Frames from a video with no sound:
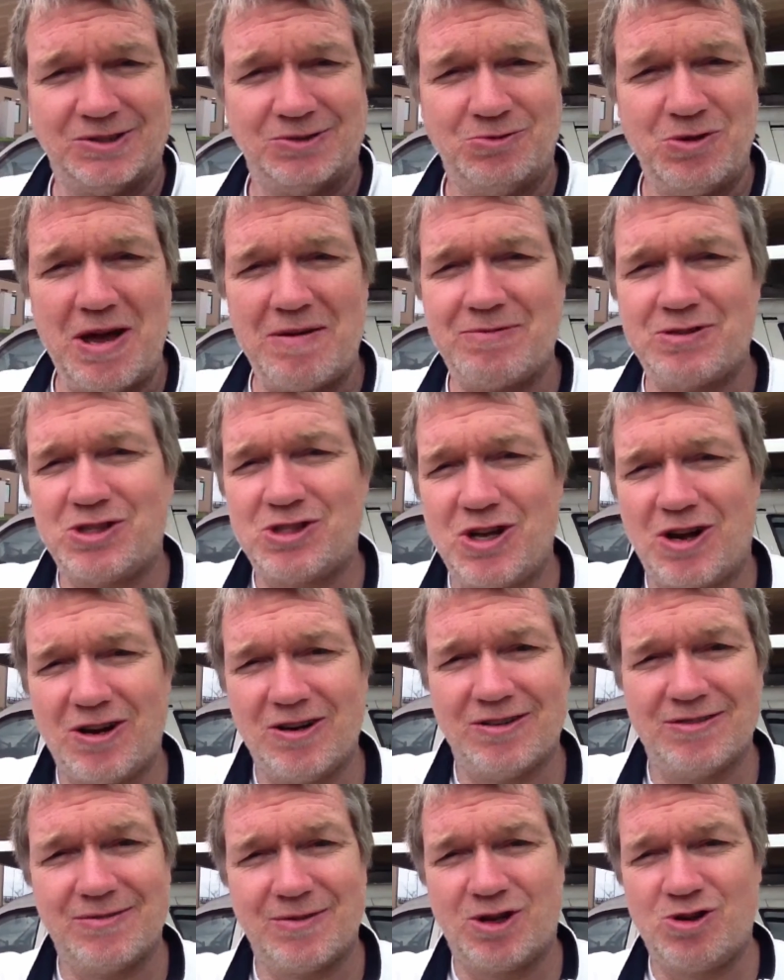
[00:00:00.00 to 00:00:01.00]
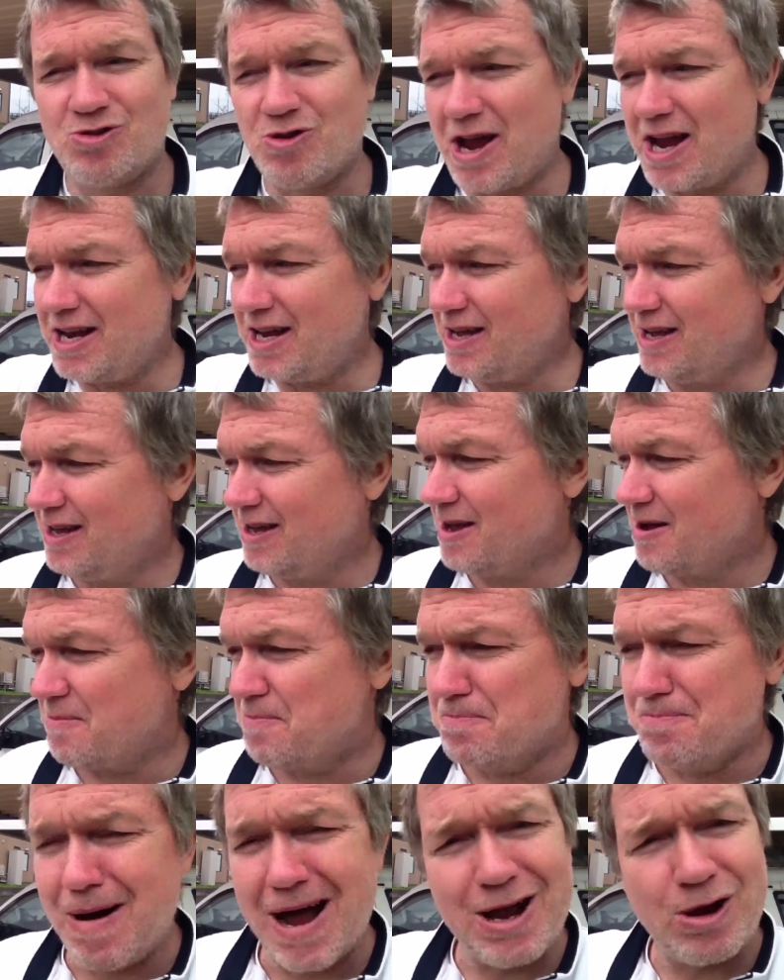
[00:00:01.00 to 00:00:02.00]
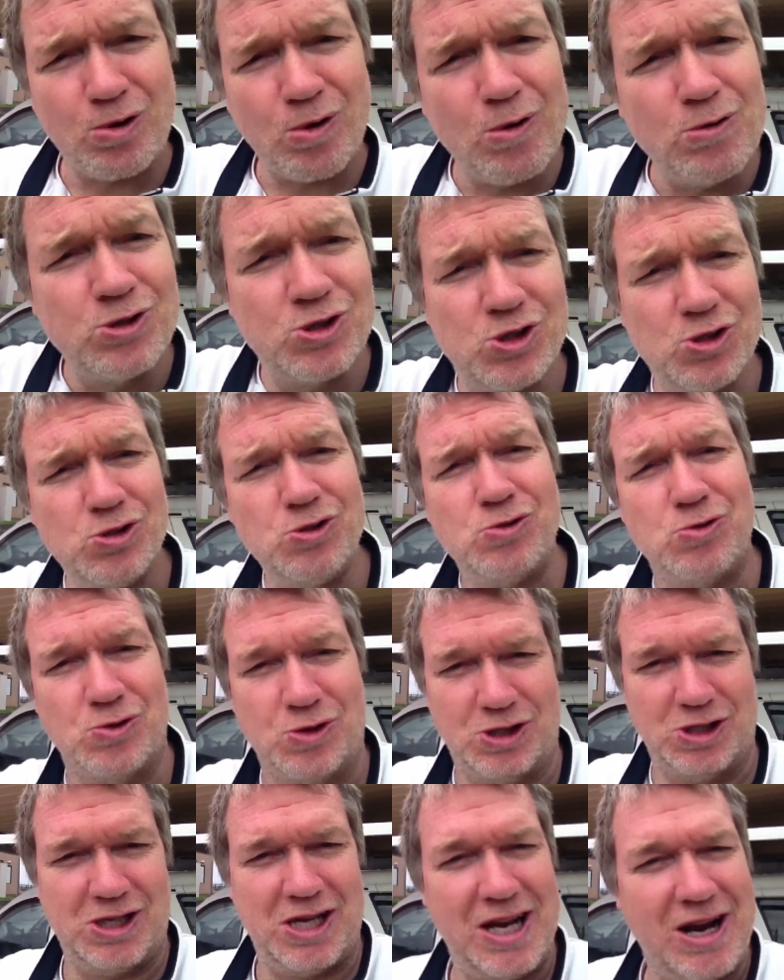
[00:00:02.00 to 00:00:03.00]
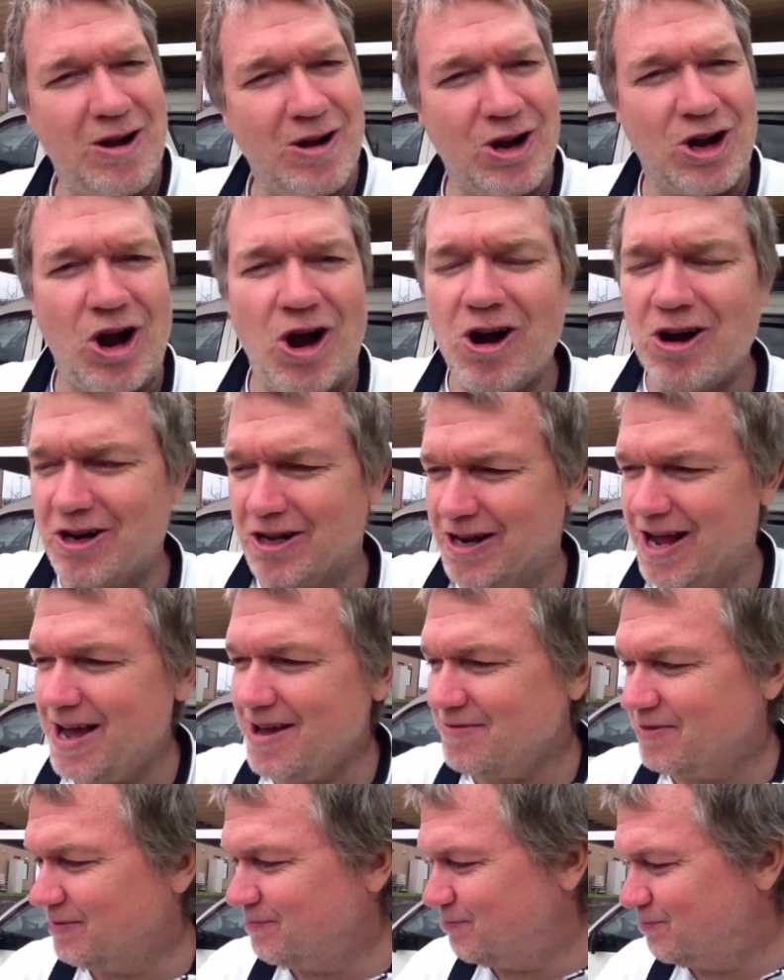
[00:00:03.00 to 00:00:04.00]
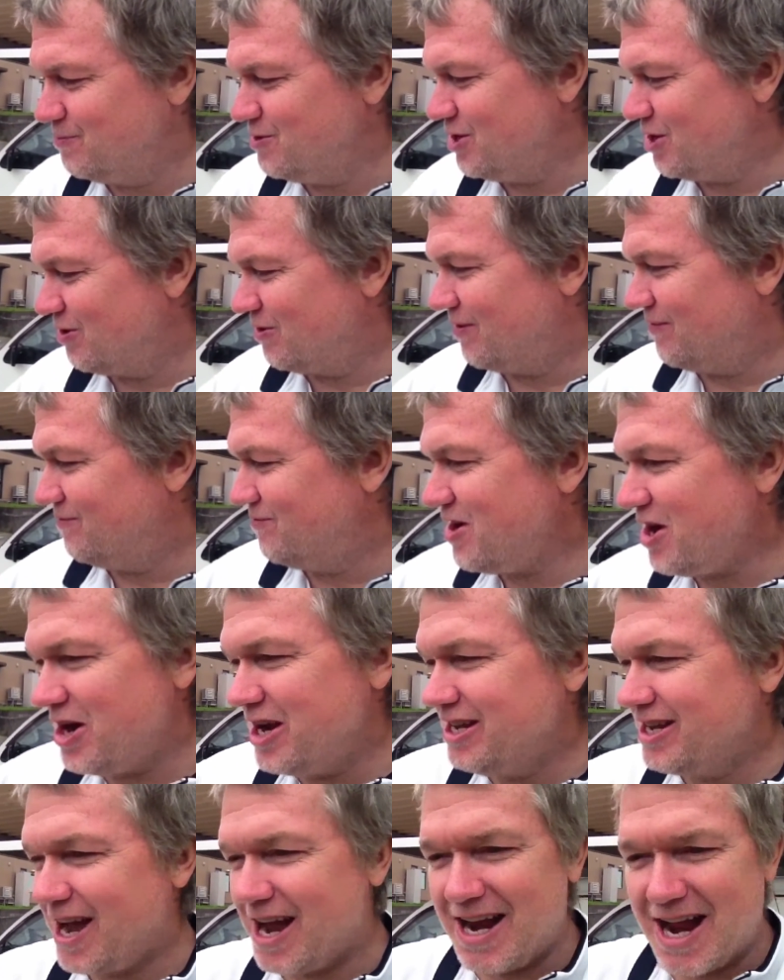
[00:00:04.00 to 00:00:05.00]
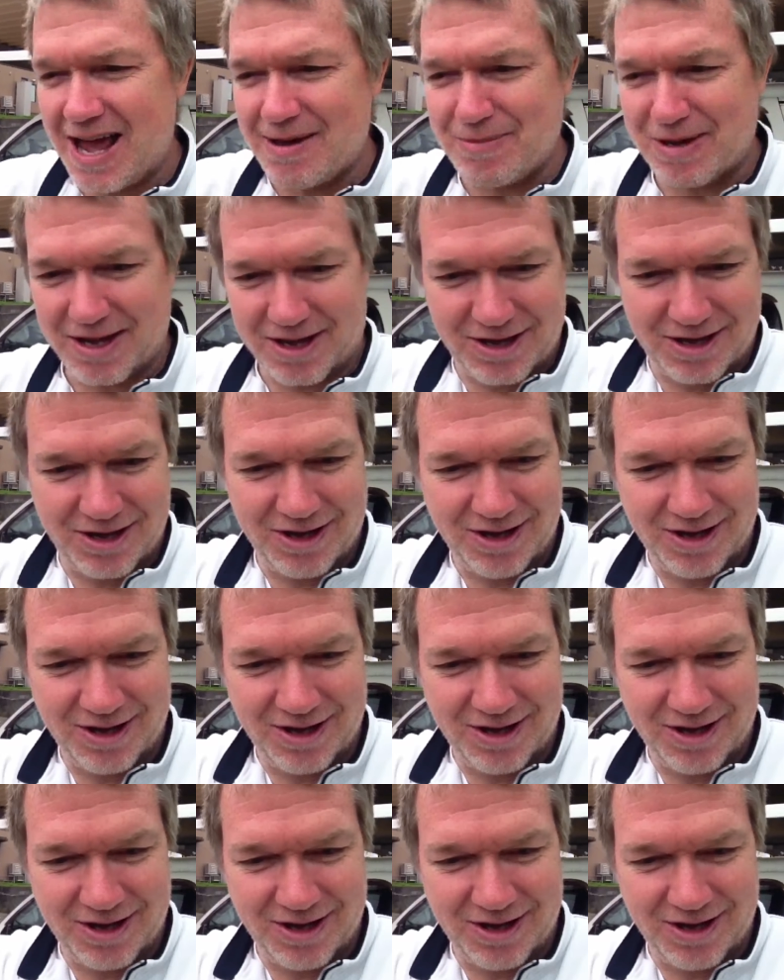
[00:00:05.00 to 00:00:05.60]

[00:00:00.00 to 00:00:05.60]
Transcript: We have to start creating micro zoos in our garden. I have a very dynamic